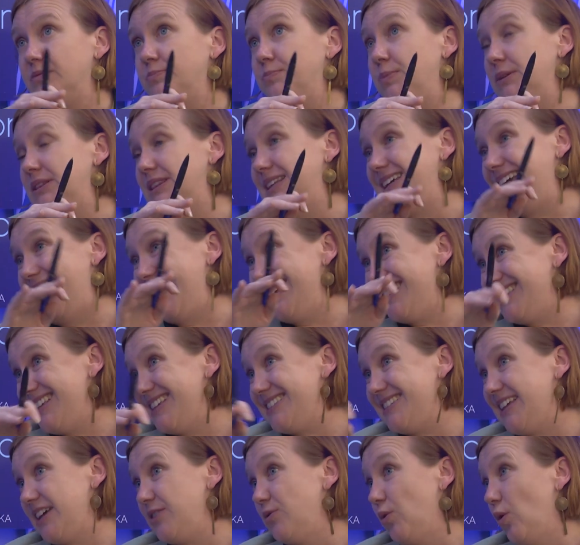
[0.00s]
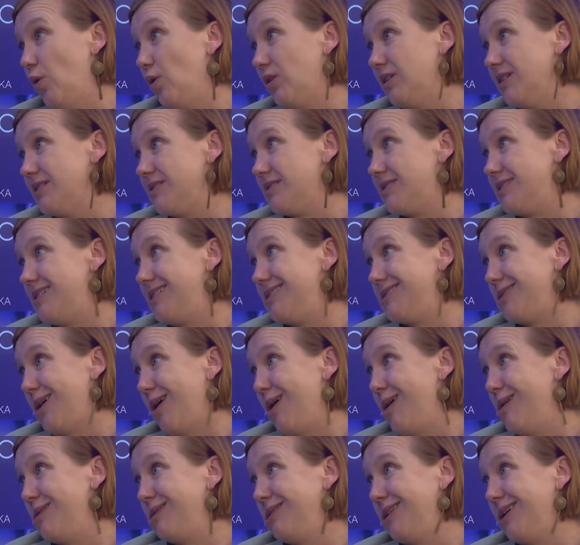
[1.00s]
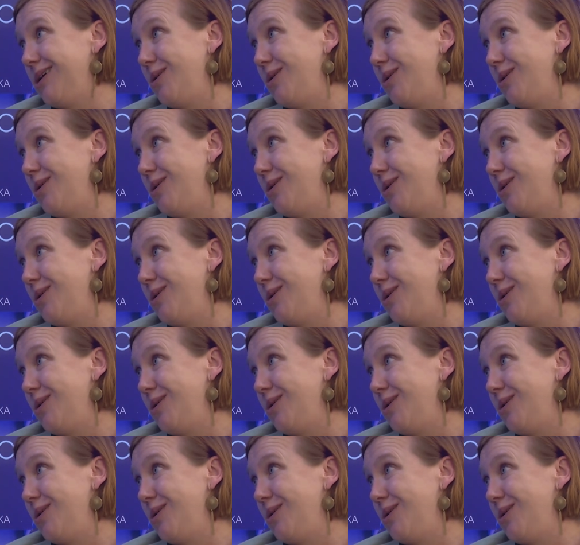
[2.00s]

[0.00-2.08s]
the SSN AUKUS is only